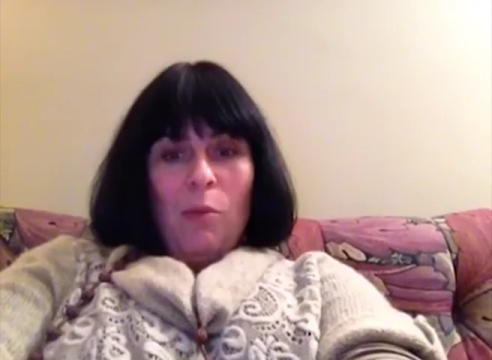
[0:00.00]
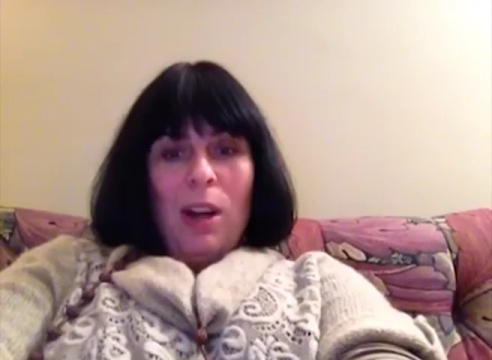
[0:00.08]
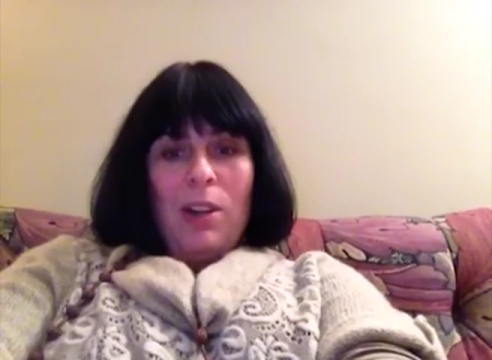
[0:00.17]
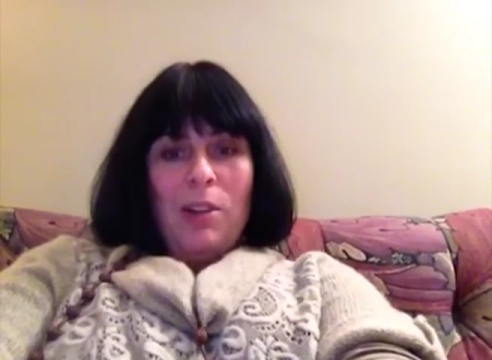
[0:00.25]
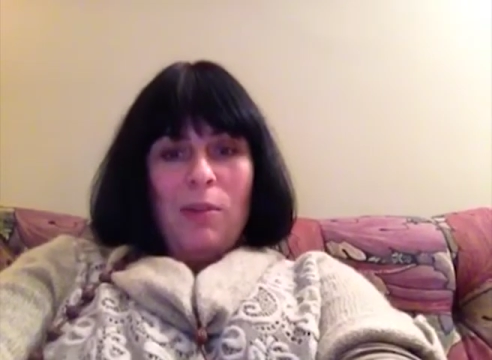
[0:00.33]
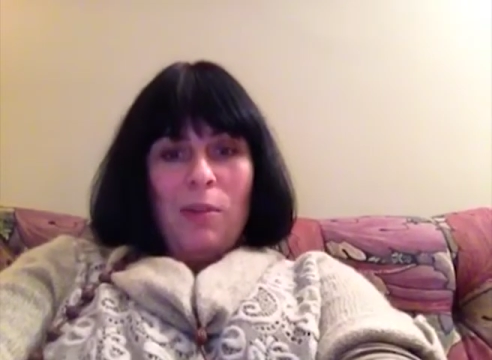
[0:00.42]

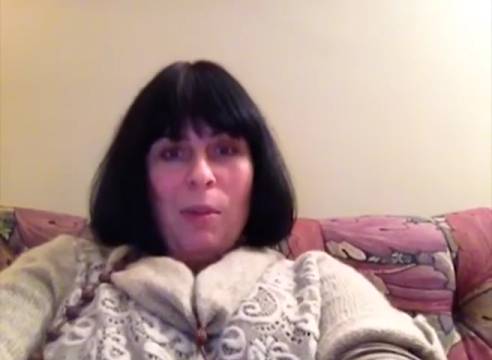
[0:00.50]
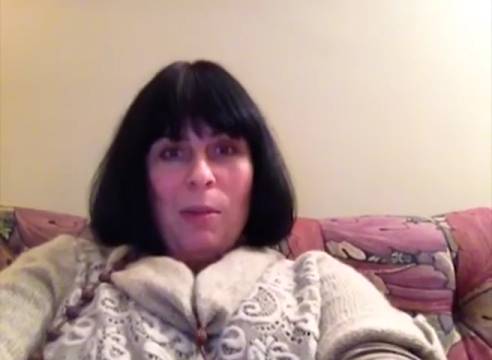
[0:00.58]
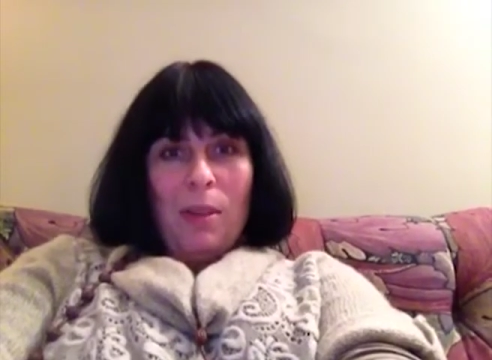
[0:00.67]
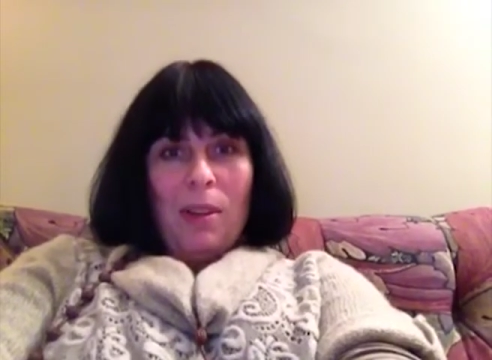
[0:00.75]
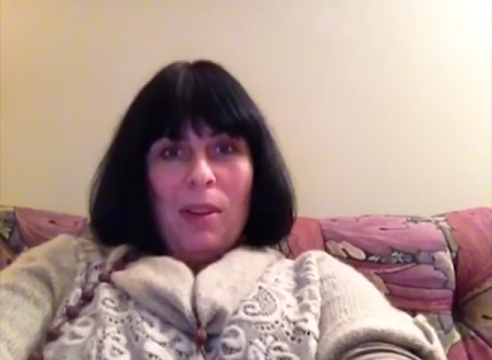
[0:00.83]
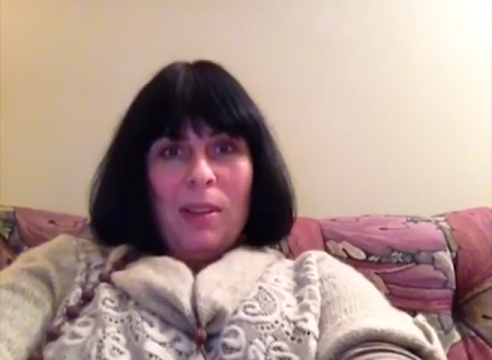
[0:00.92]
ranged
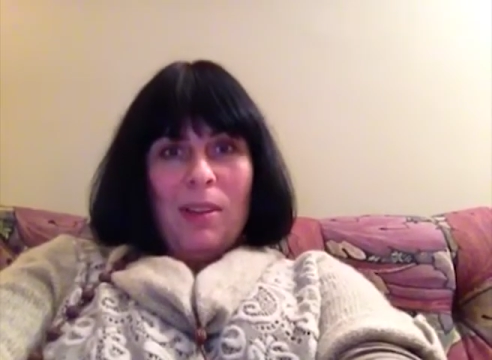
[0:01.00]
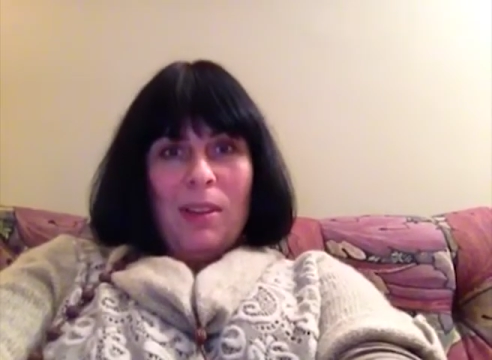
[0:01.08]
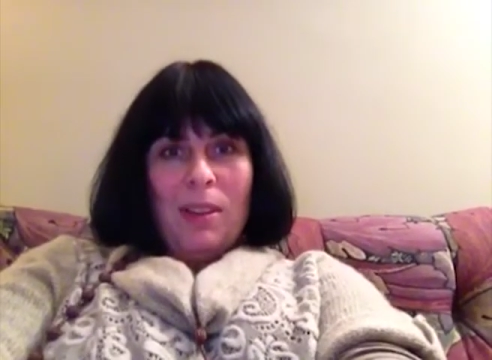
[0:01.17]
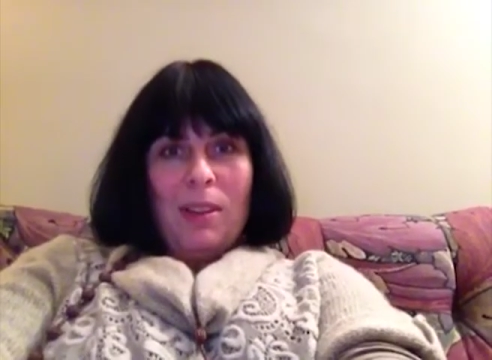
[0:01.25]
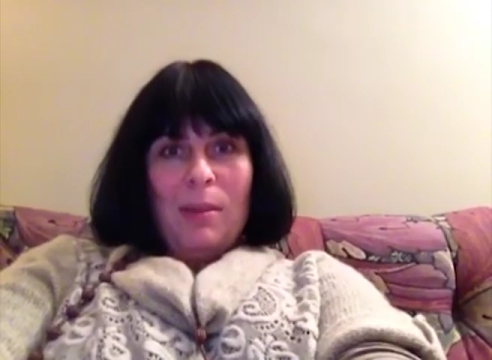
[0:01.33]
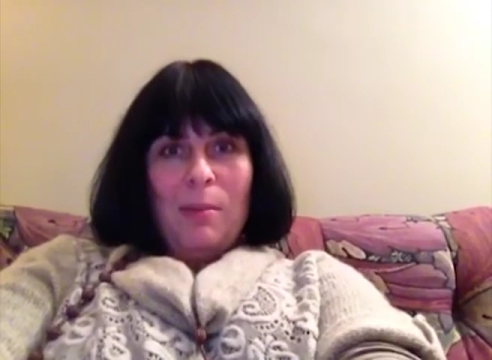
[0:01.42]
from
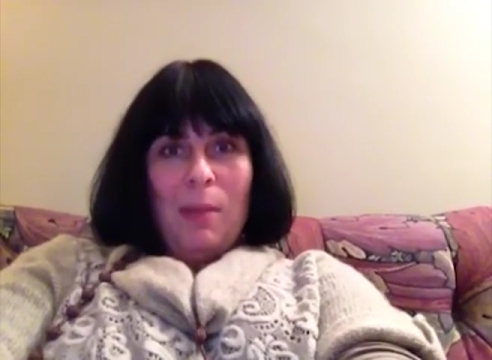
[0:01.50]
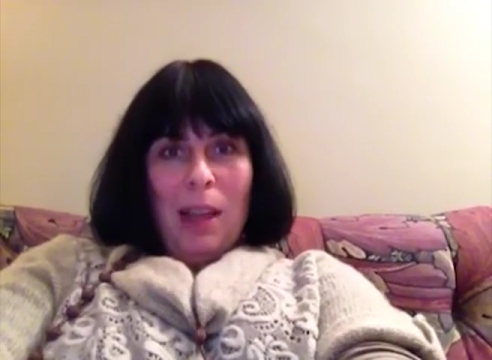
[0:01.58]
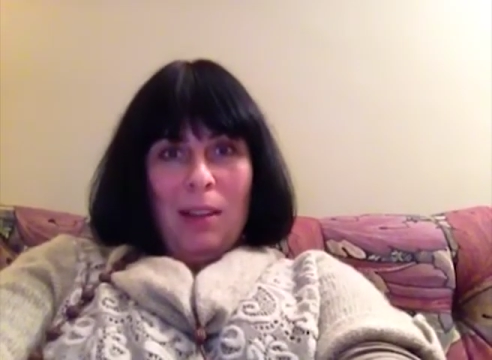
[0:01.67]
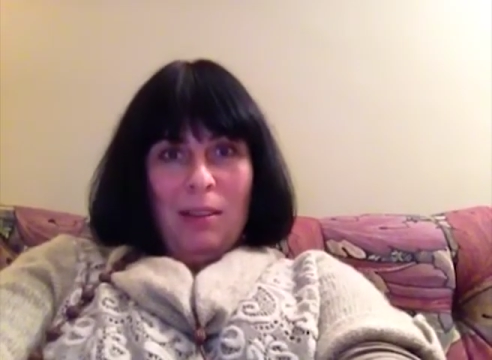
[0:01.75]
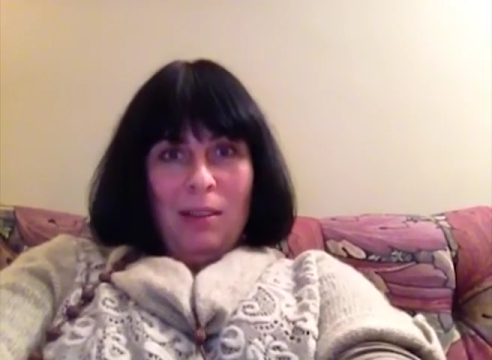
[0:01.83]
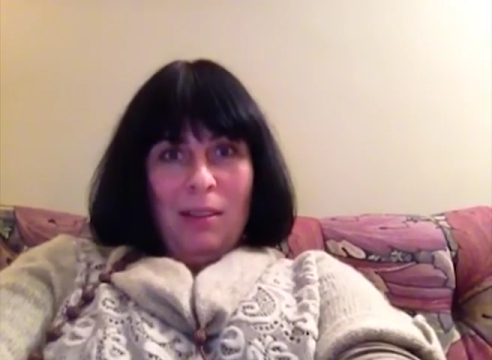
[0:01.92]
the
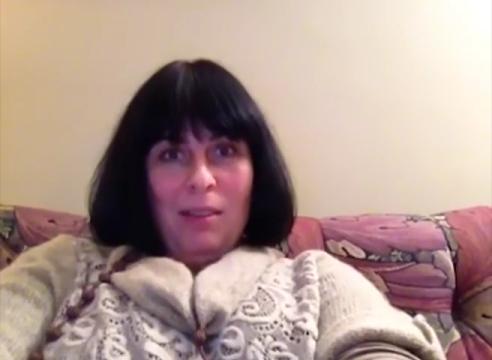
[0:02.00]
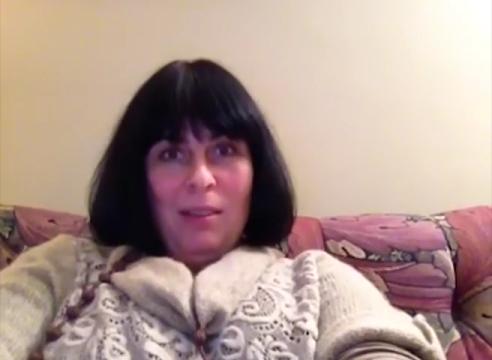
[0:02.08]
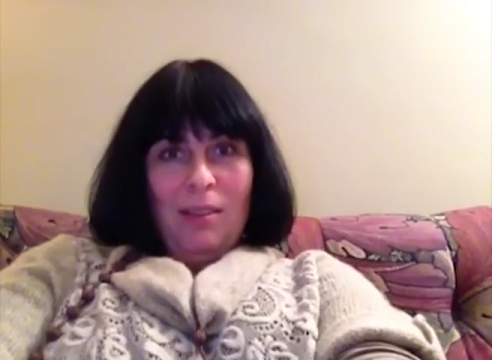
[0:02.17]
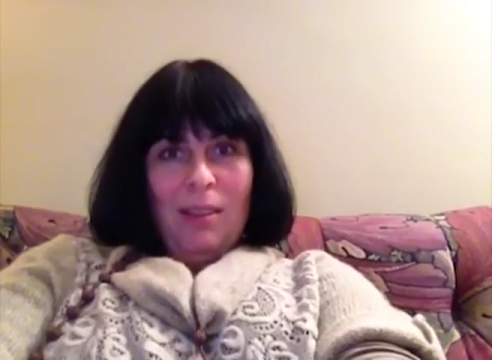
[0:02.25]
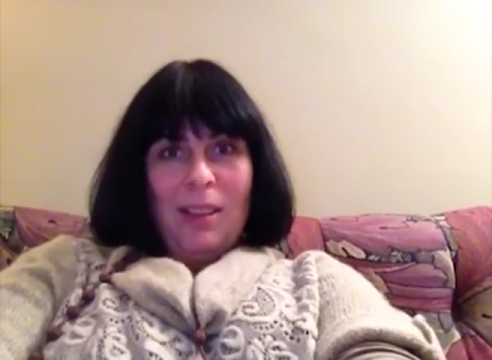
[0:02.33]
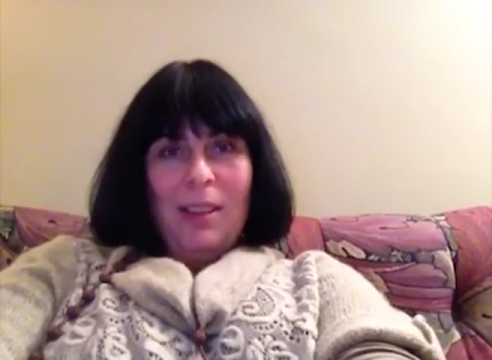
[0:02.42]
smell...
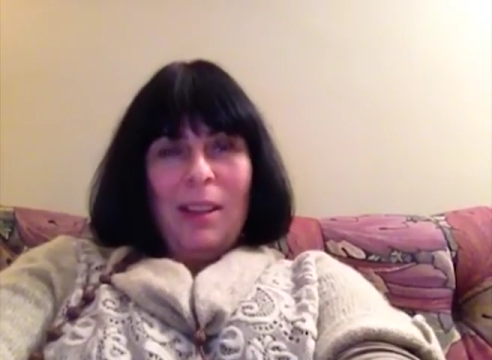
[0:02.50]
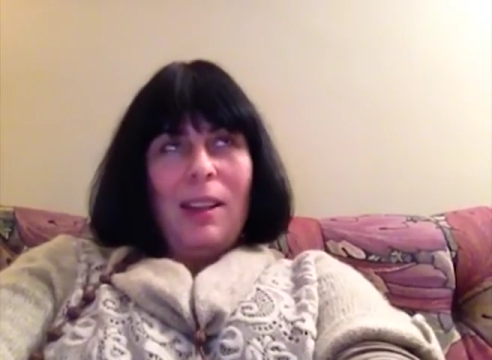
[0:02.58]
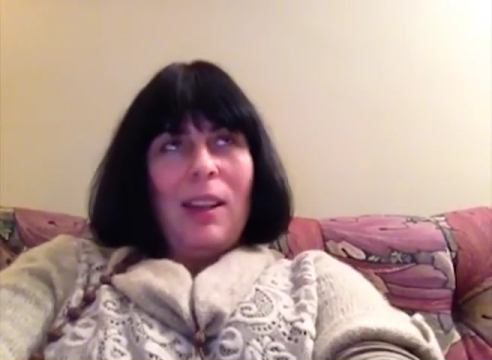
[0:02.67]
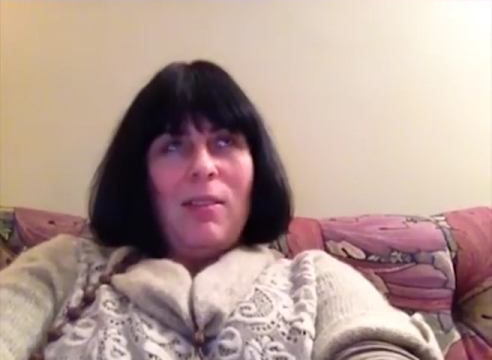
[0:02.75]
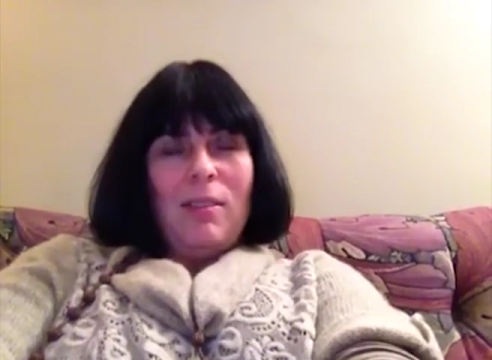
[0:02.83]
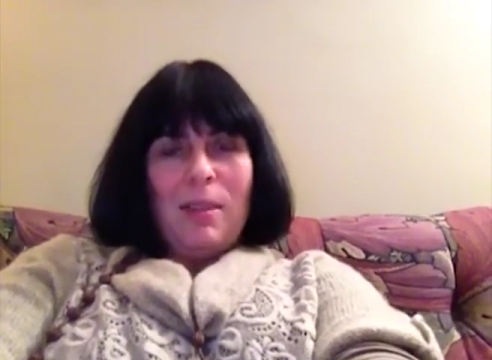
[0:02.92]

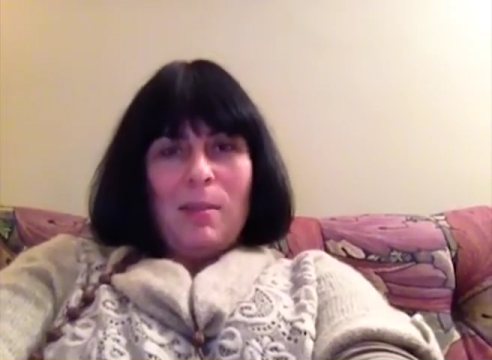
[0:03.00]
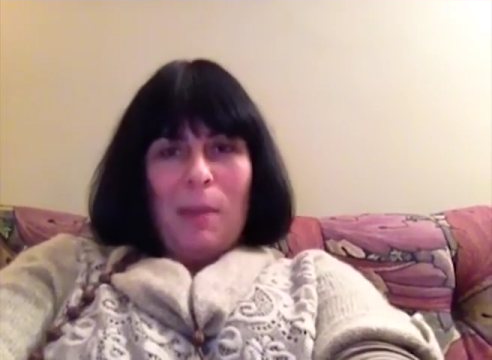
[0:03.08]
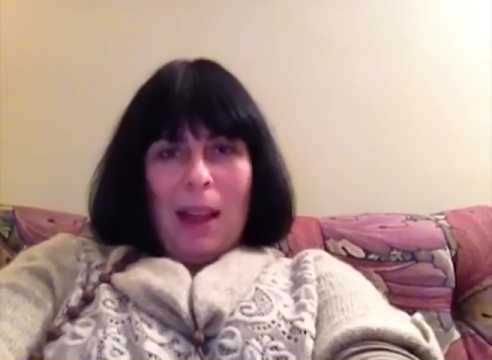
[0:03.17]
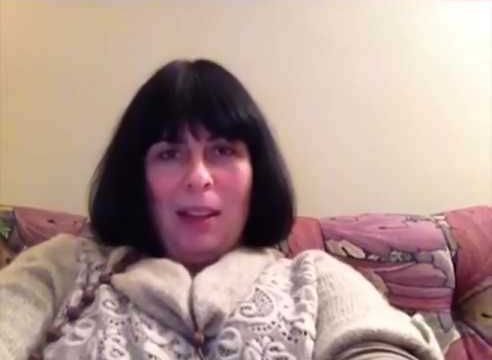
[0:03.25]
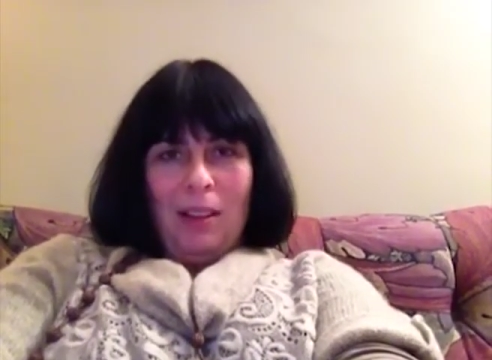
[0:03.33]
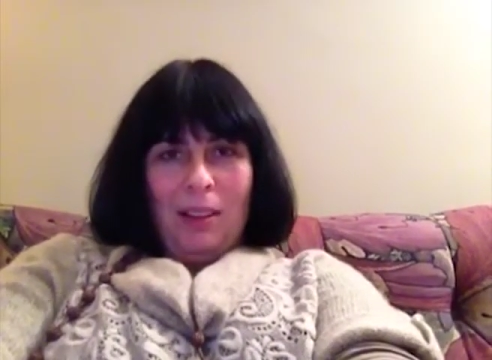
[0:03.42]
they use
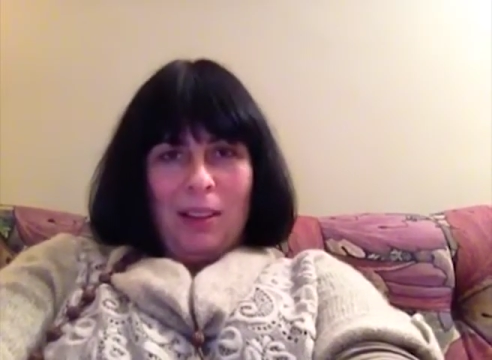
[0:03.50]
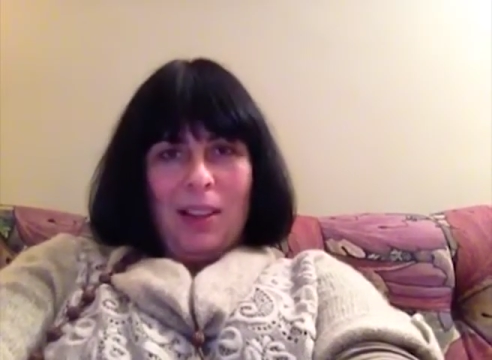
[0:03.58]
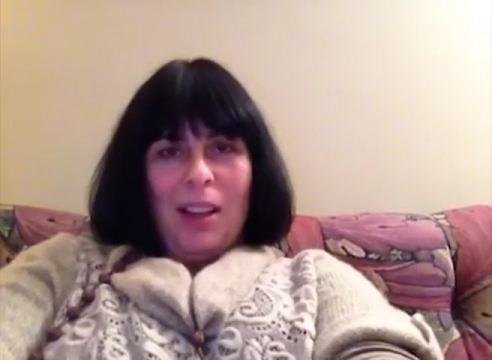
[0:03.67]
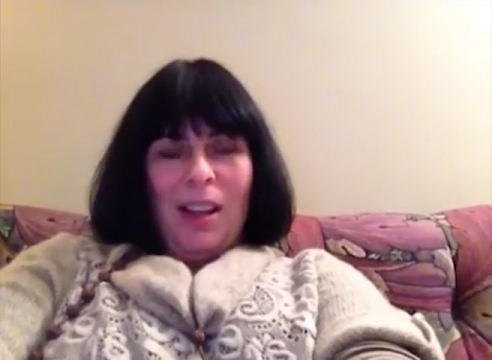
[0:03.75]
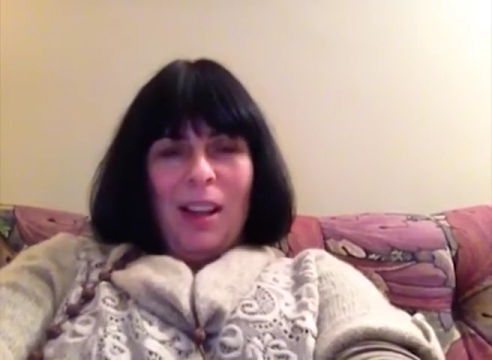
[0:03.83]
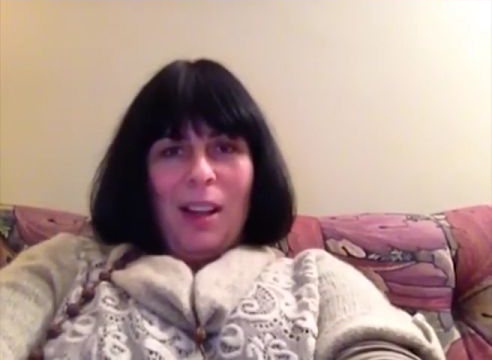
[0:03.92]
smells.